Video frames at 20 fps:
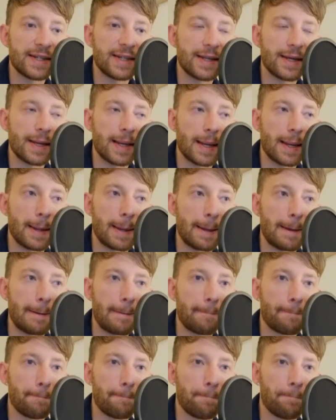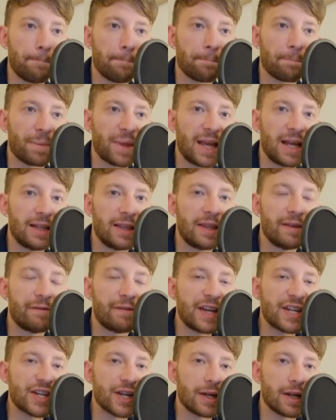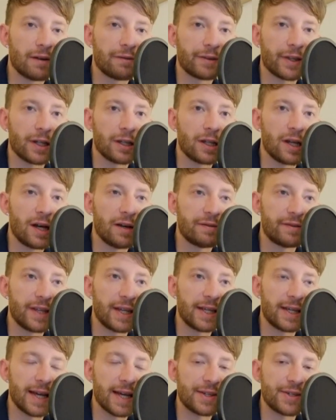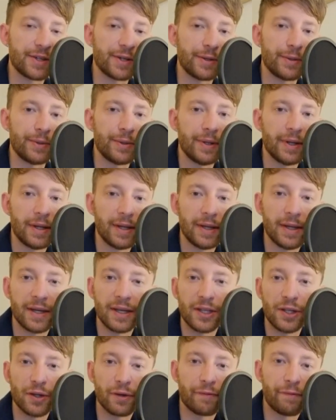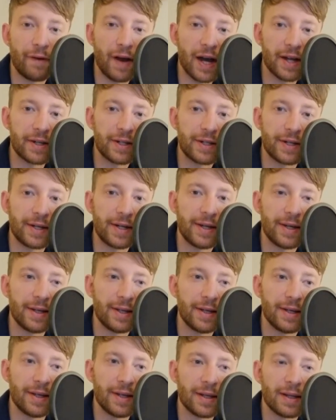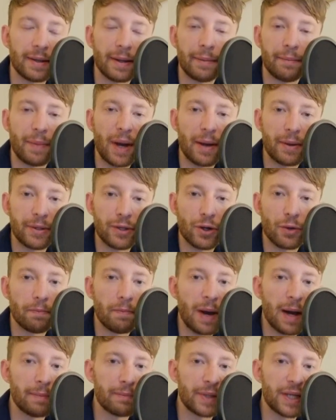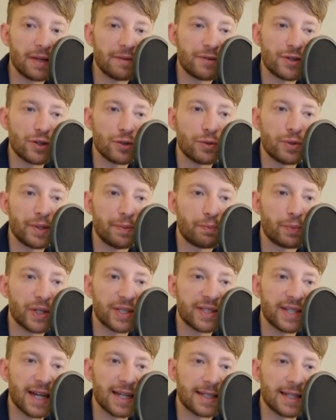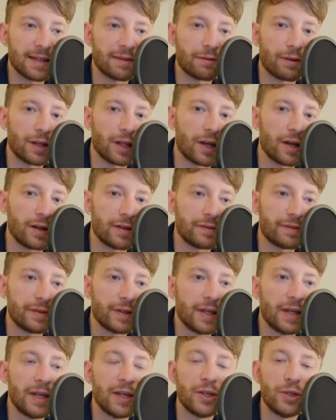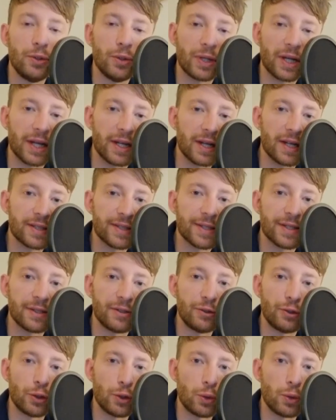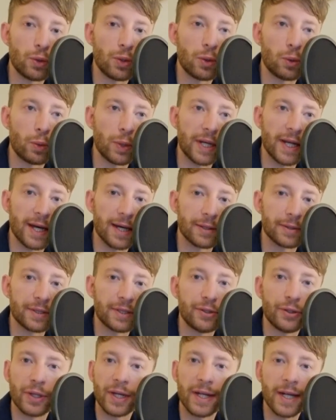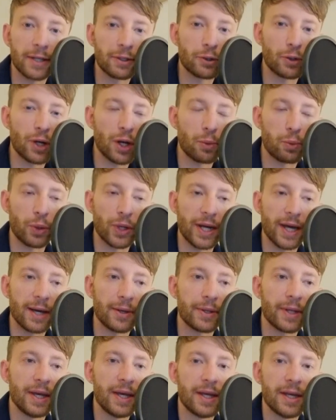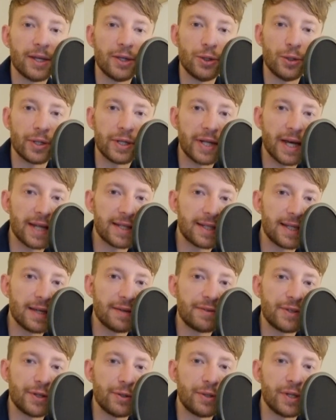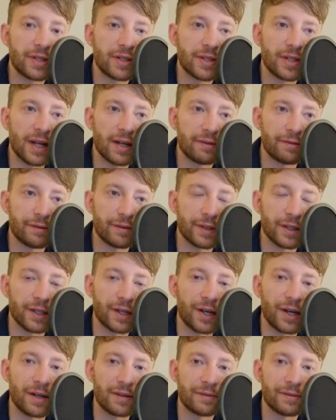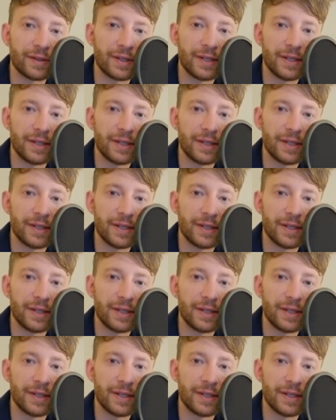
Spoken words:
a division of the love they get you. Your father, your mom gives you the protective love you cannot do without. You cannot grow up without. Your dad gives you the tough love.